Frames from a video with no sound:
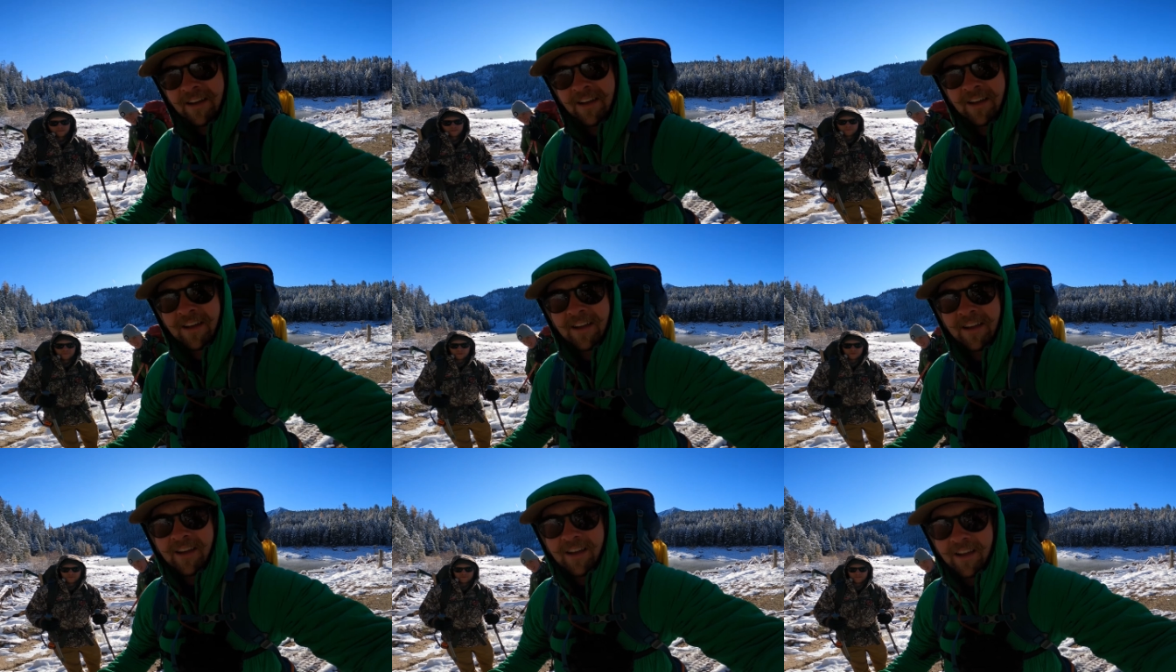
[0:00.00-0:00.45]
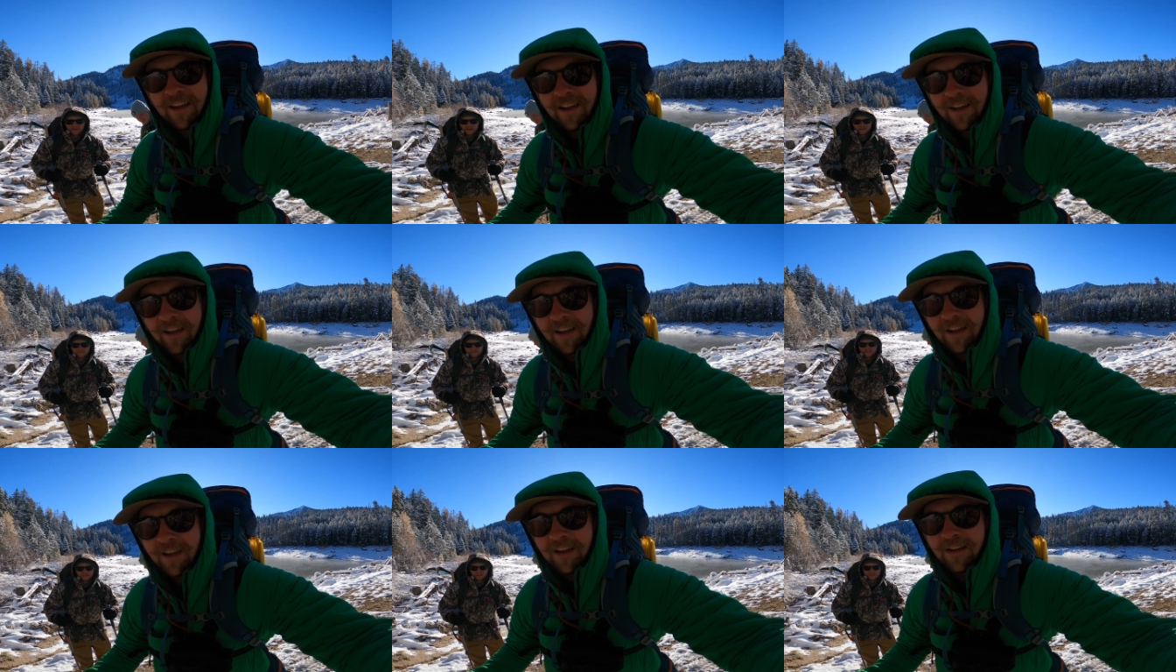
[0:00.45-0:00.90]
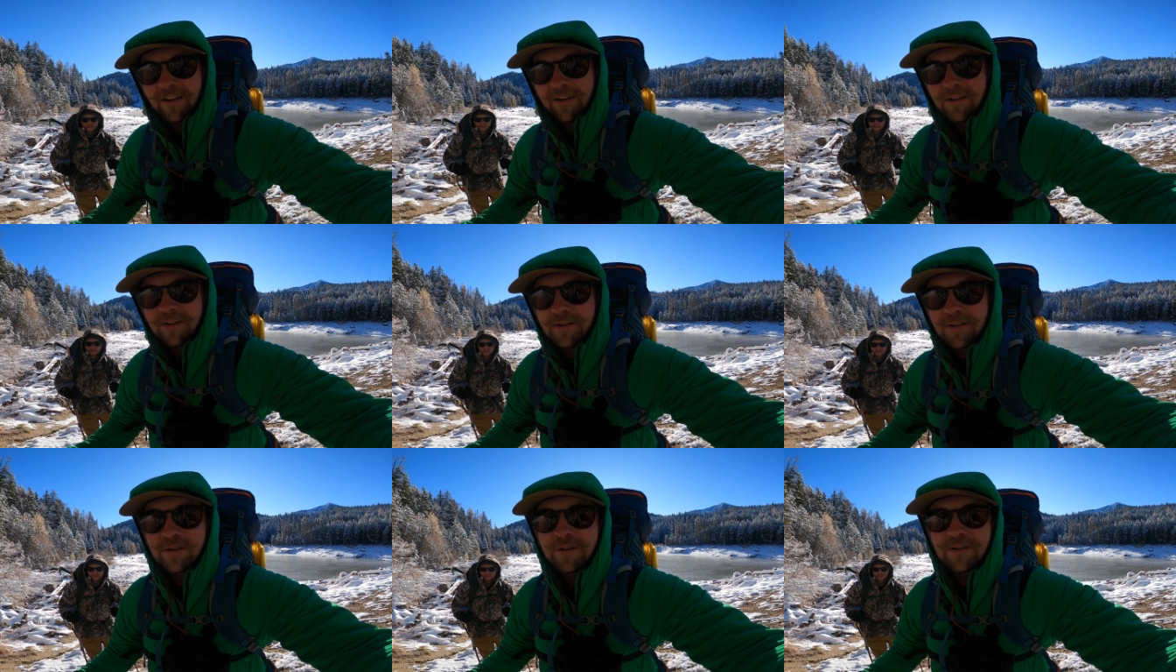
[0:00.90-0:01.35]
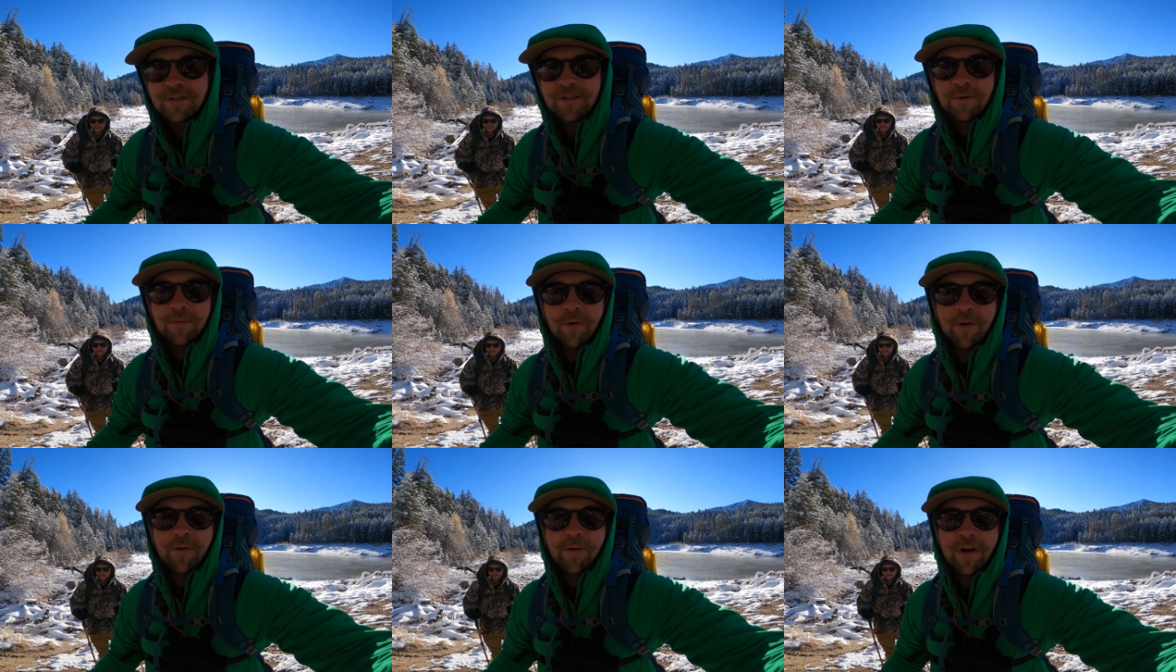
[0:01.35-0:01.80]
3.5.
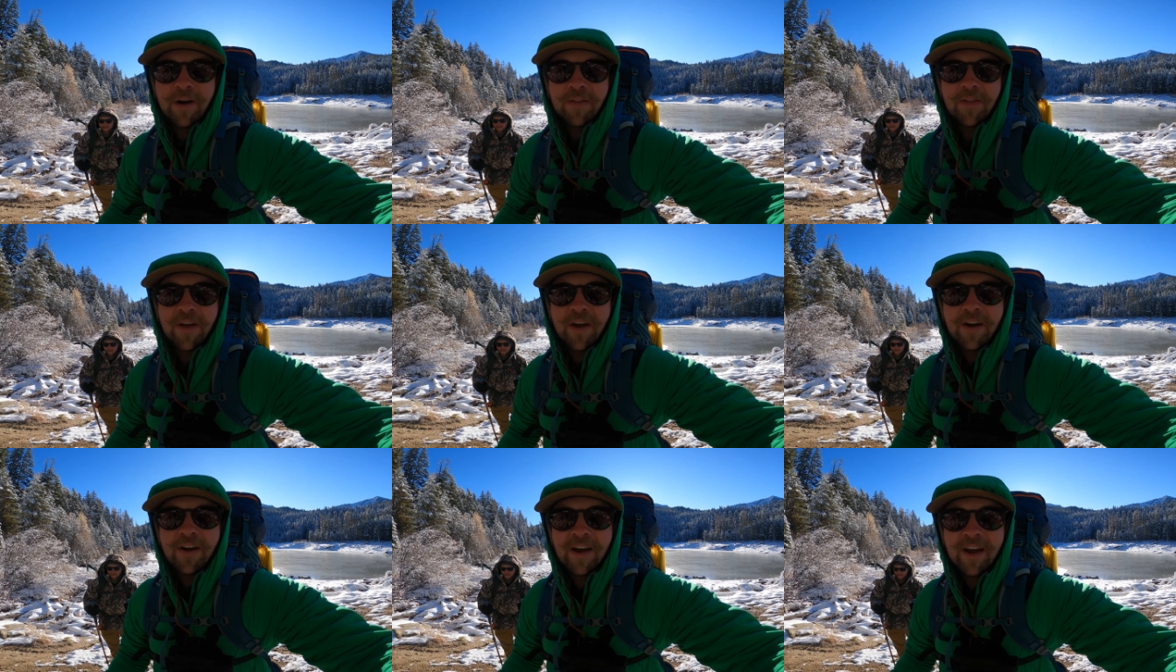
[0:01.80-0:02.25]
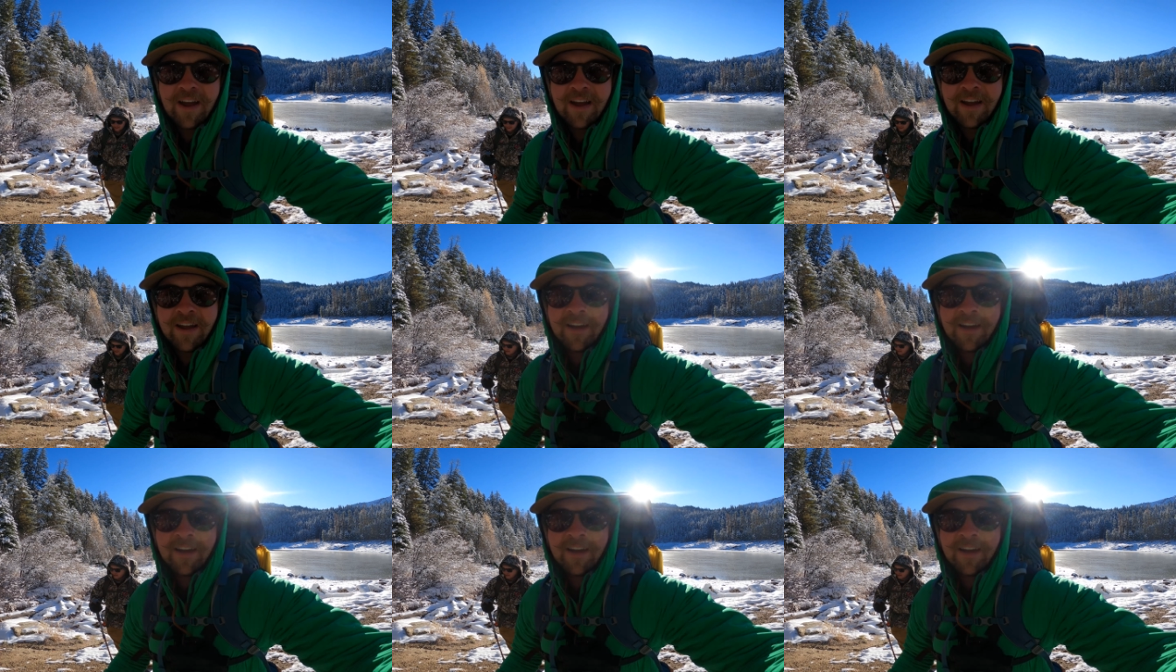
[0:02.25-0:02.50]
Somewhere around there.